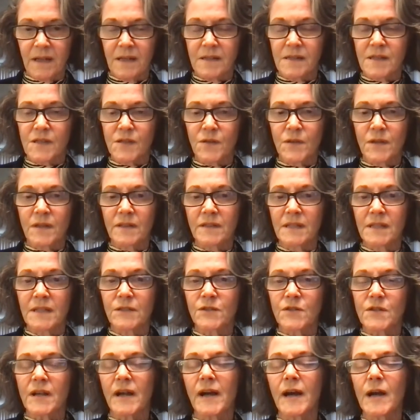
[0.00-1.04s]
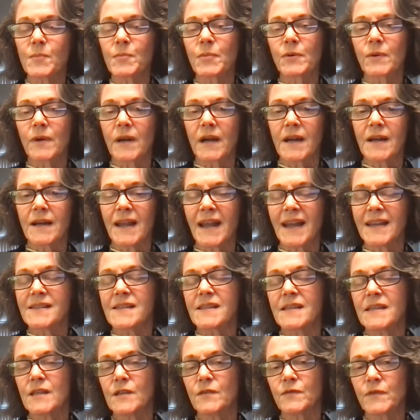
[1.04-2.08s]
And so the leaders operate
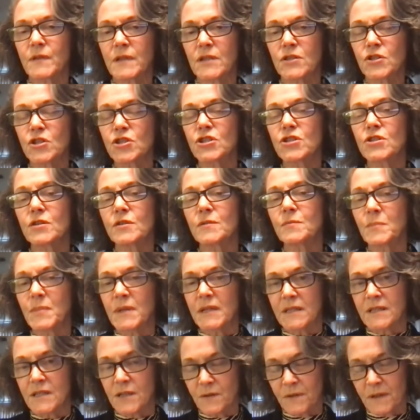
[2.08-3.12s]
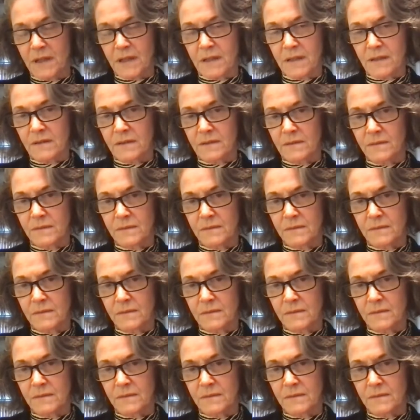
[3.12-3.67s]
as if it should be doing